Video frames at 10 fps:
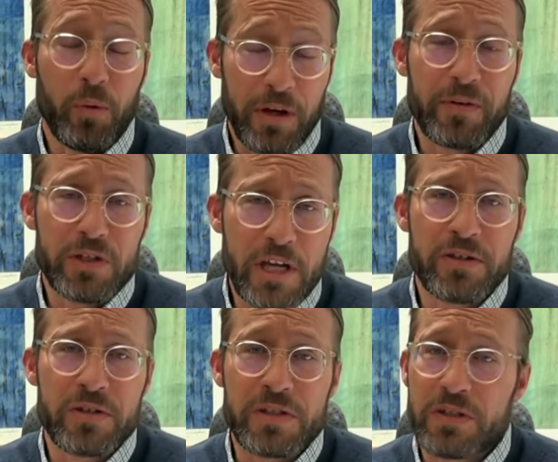If it
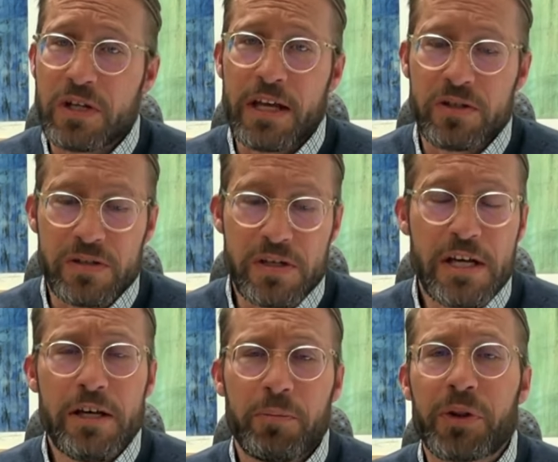changes, it changes.
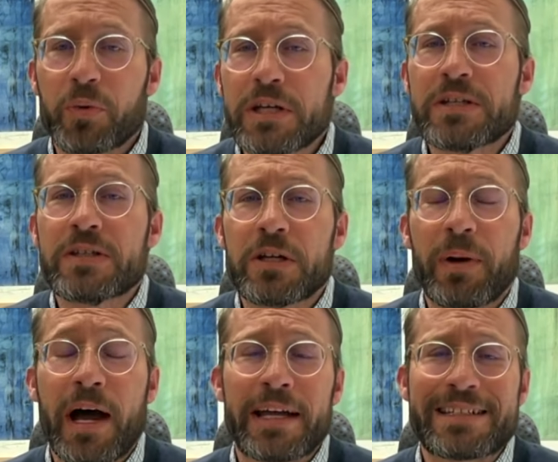But the reason they're
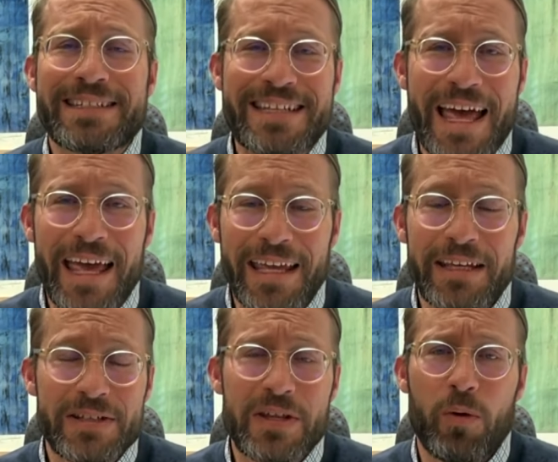buying today
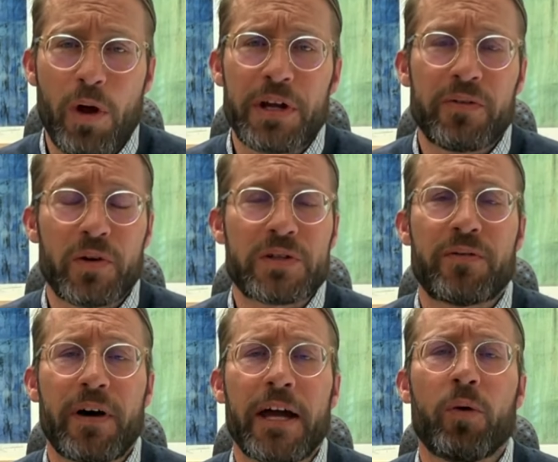is they want to
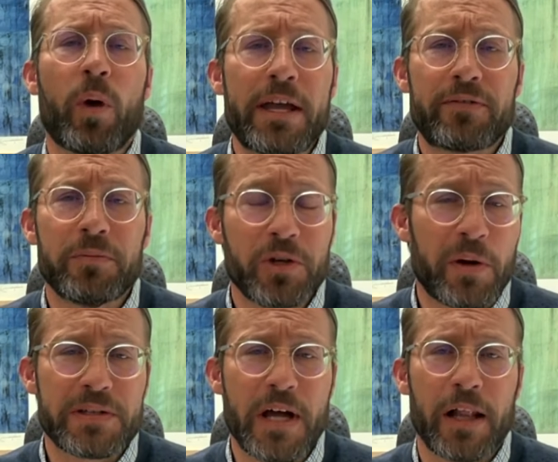diversify away from
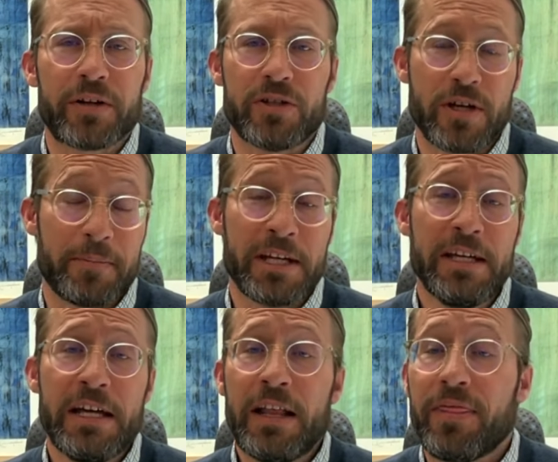US dollar
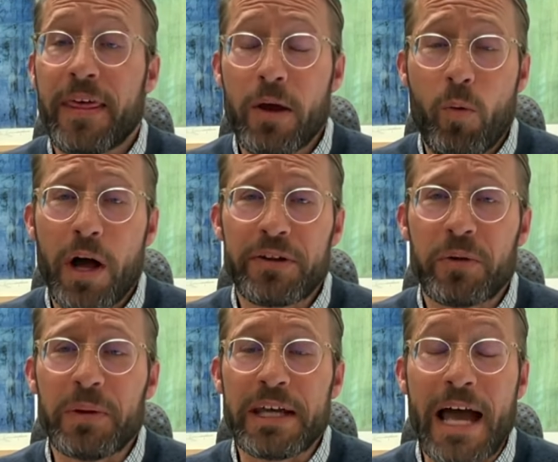hegemony. They want
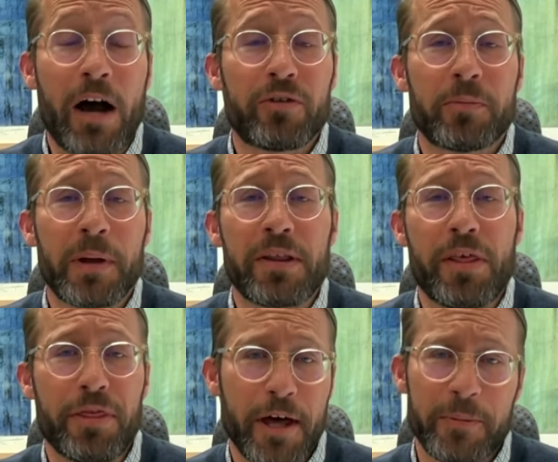to be out from under
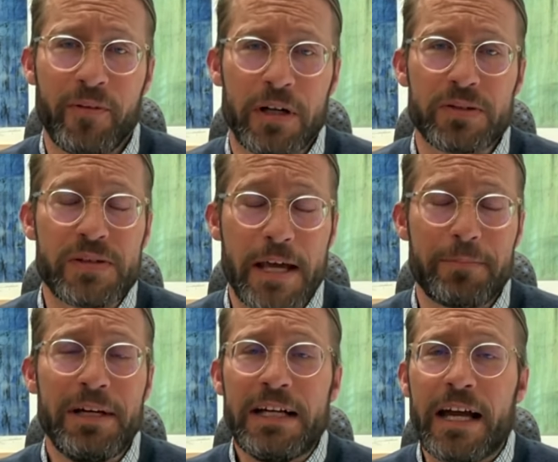the thumb of Uncle
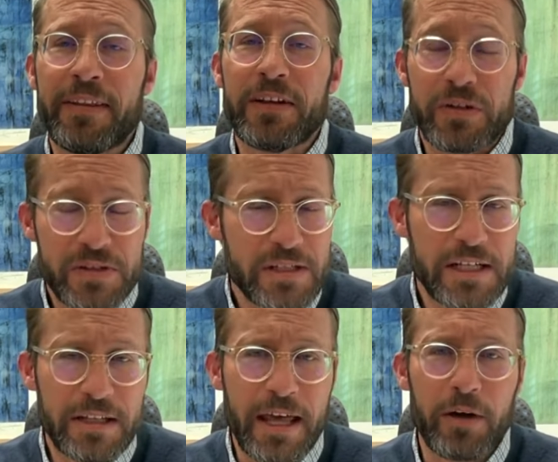Sam. And you're
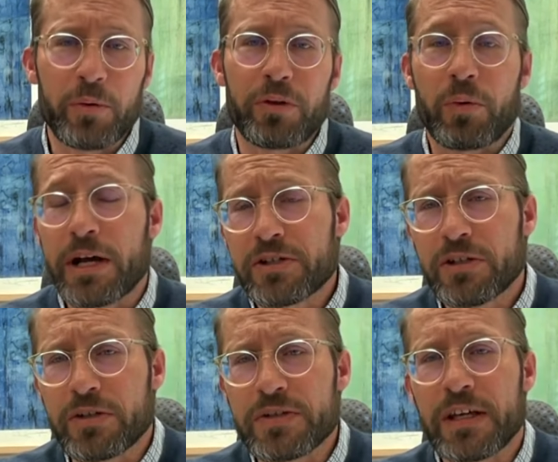seeing that with Russia,
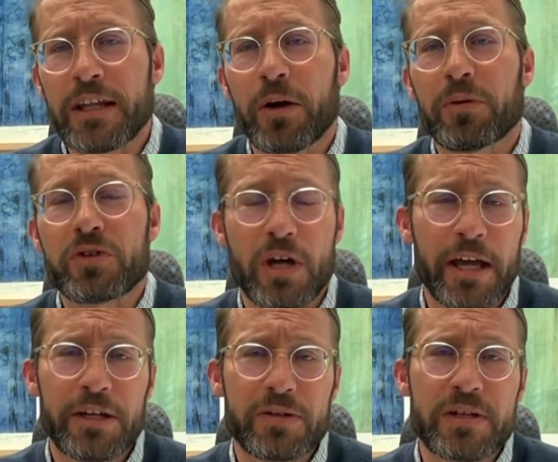you're seeing that with
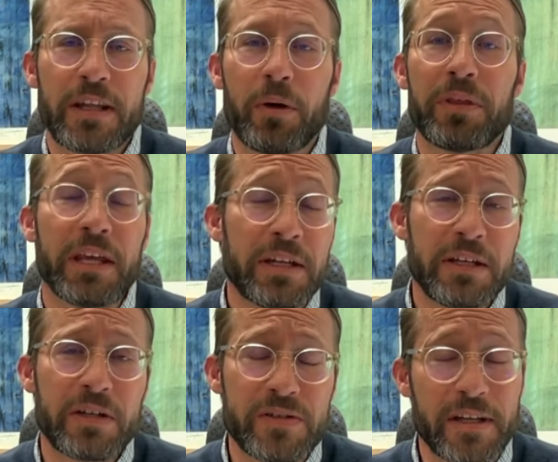China, you're seeing that with
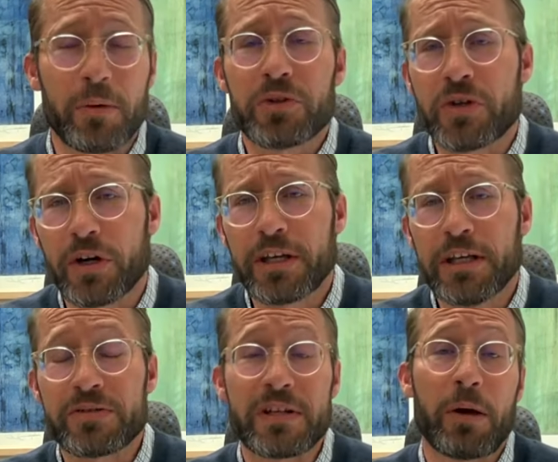India, you're seeing that with Turkey,
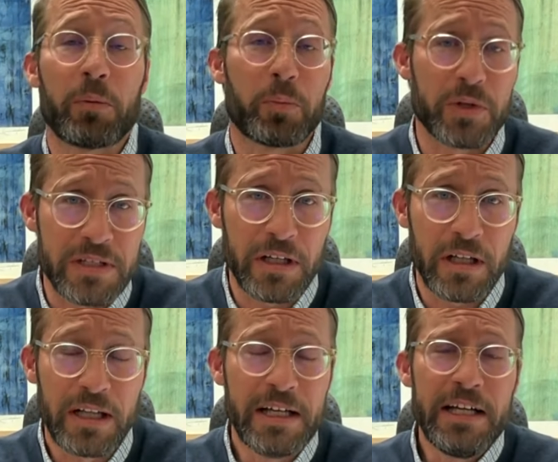you're seeing that with
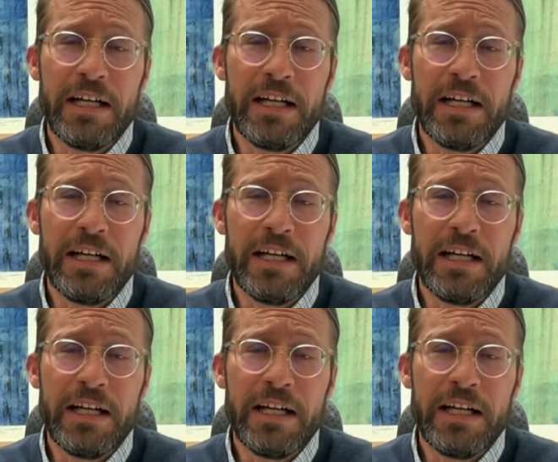Brazil